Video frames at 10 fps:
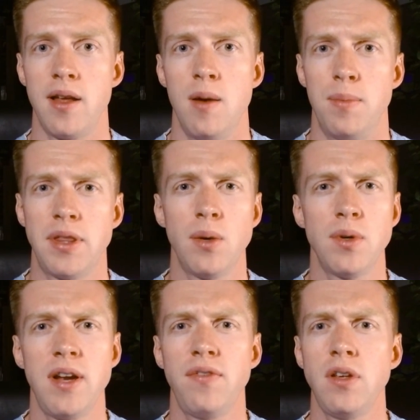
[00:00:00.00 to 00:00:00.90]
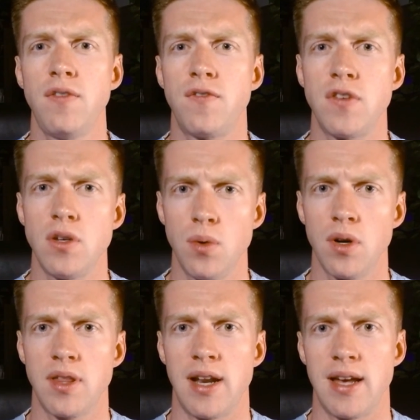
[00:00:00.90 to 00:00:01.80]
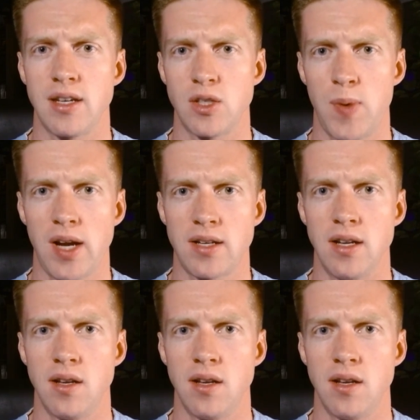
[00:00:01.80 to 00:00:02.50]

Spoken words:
but there were definitely fewer than I expected.